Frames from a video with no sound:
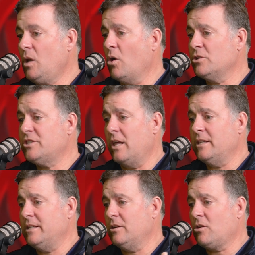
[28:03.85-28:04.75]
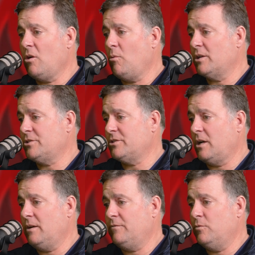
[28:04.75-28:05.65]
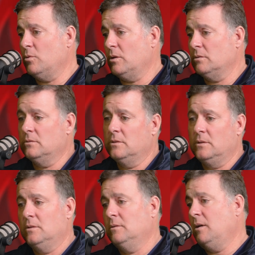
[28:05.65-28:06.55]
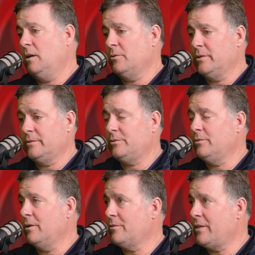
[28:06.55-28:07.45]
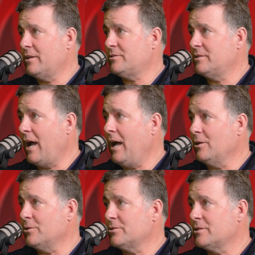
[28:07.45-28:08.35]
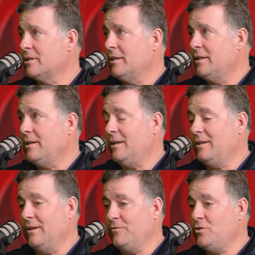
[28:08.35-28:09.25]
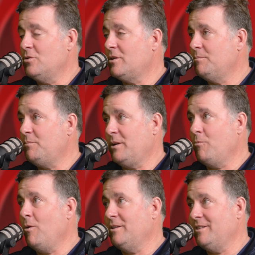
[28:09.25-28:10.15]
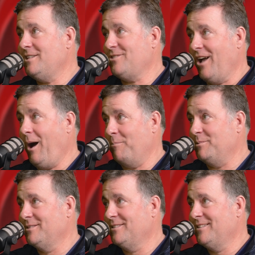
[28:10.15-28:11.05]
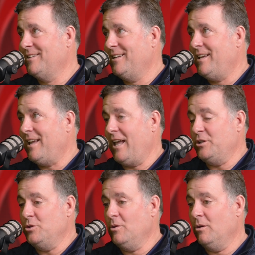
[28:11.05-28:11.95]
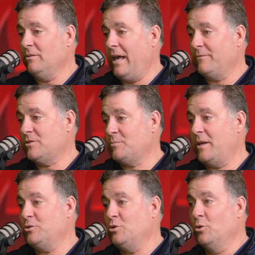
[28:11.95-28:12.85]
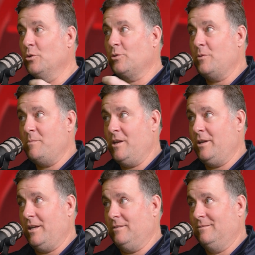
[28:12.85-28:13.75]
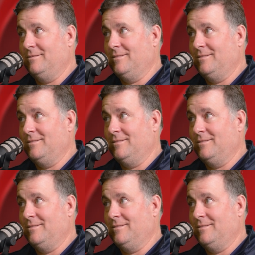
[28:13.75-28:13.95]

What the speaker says: are selling their car washes off for $100,000, $200,000. If you can pick one of these up and you don't have to spend $2 or $3 million